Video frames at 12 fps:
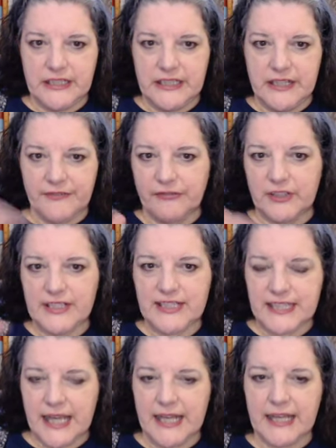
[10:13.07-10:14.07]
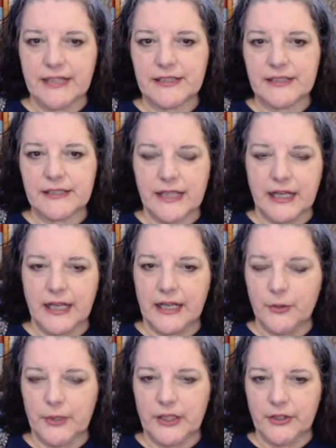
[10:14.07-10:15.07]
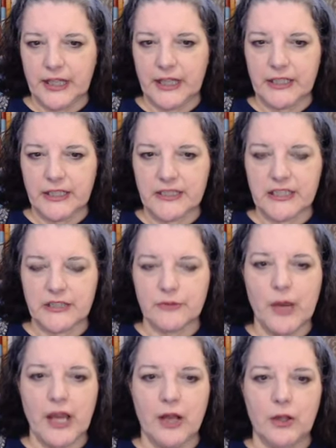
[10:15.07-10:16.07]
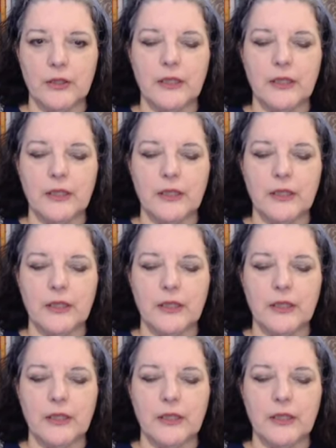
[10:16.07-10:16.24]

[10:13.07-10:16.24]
different settings, and I know Earkick does as well,